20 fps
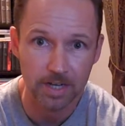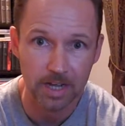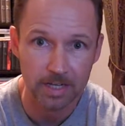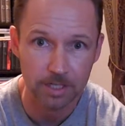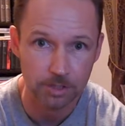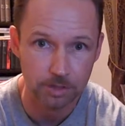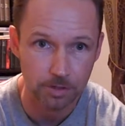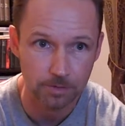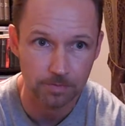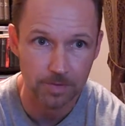
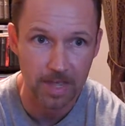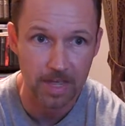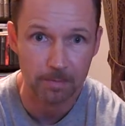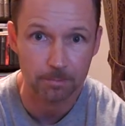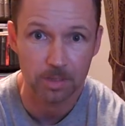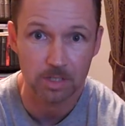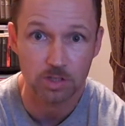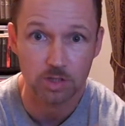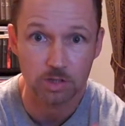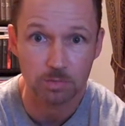danger of that,
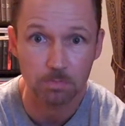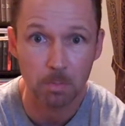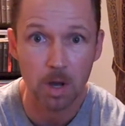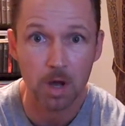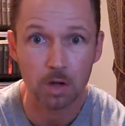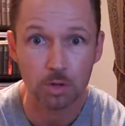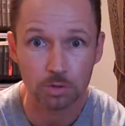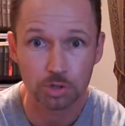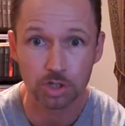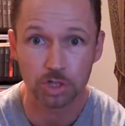but
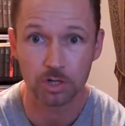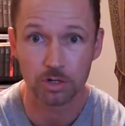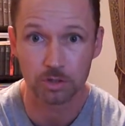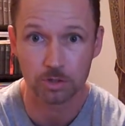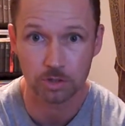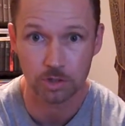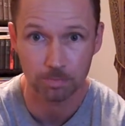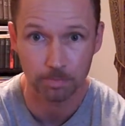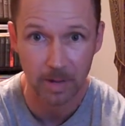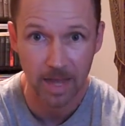small
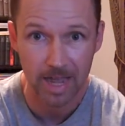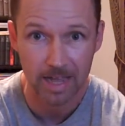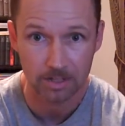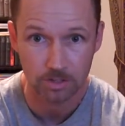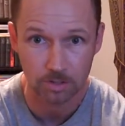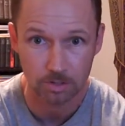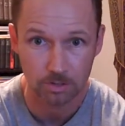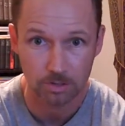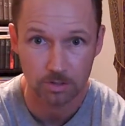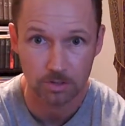church
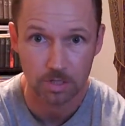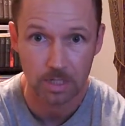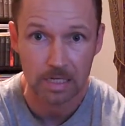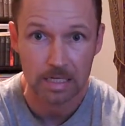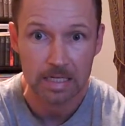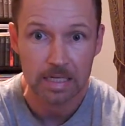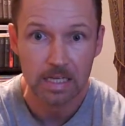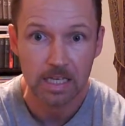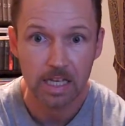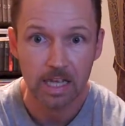pastors.
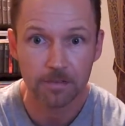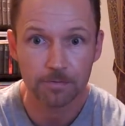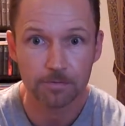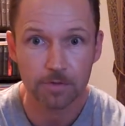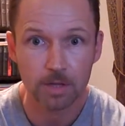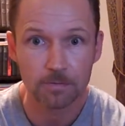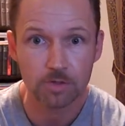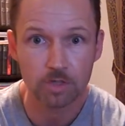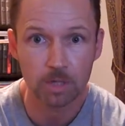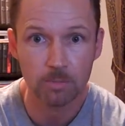
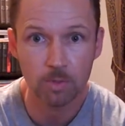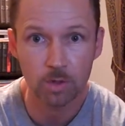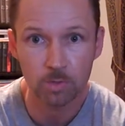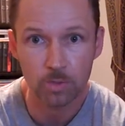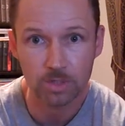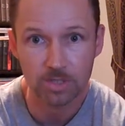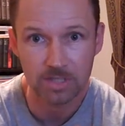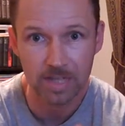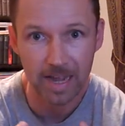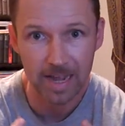If someone
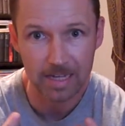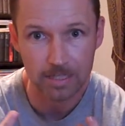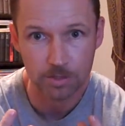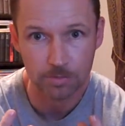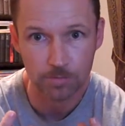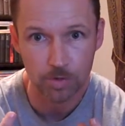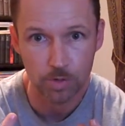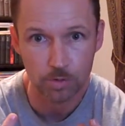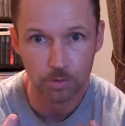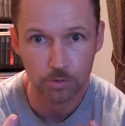was to ask
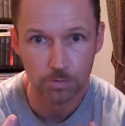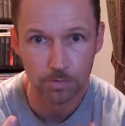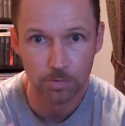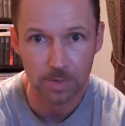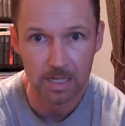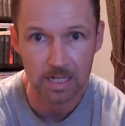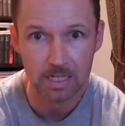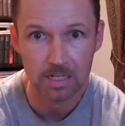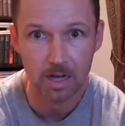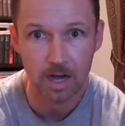folks from
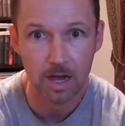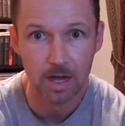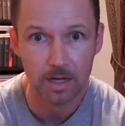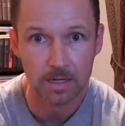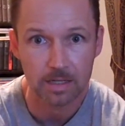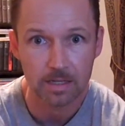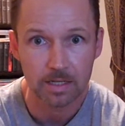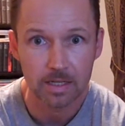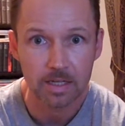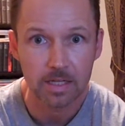
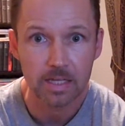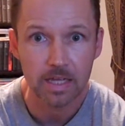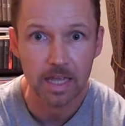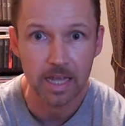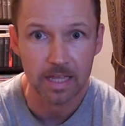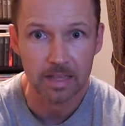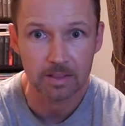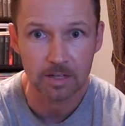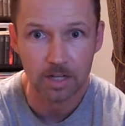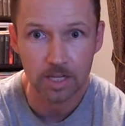Enon
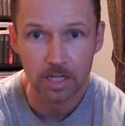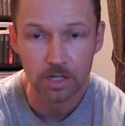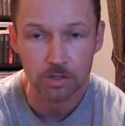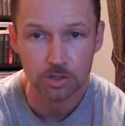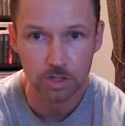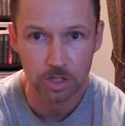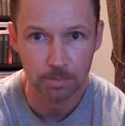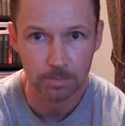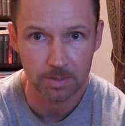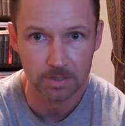in
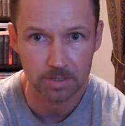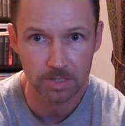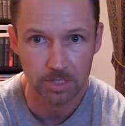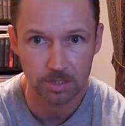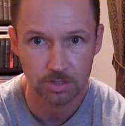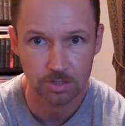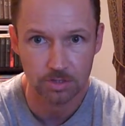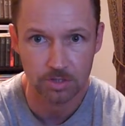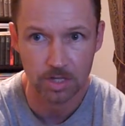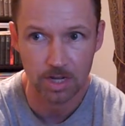leadership
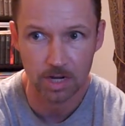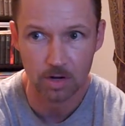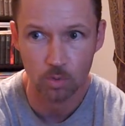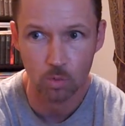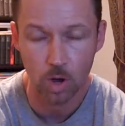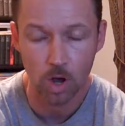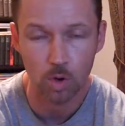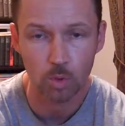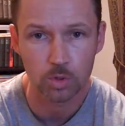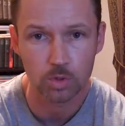positions there,
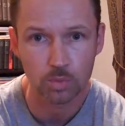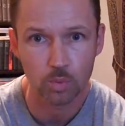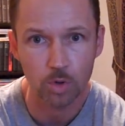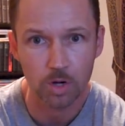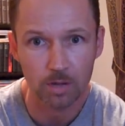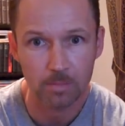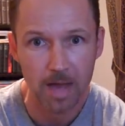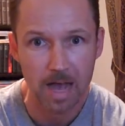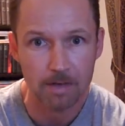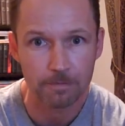what was
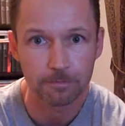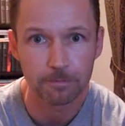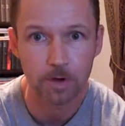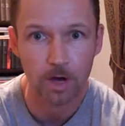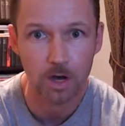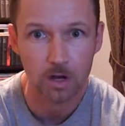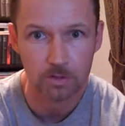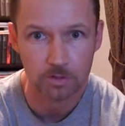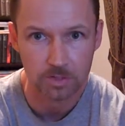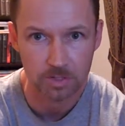one of my
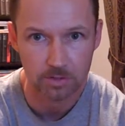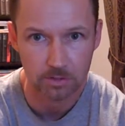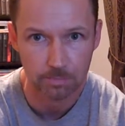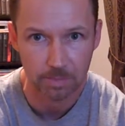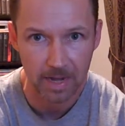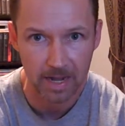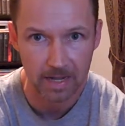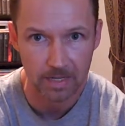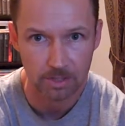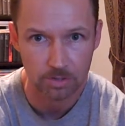faults as a
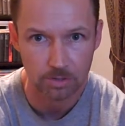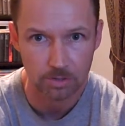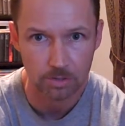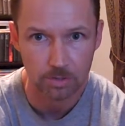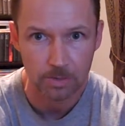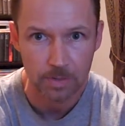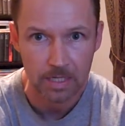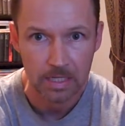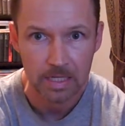pastor,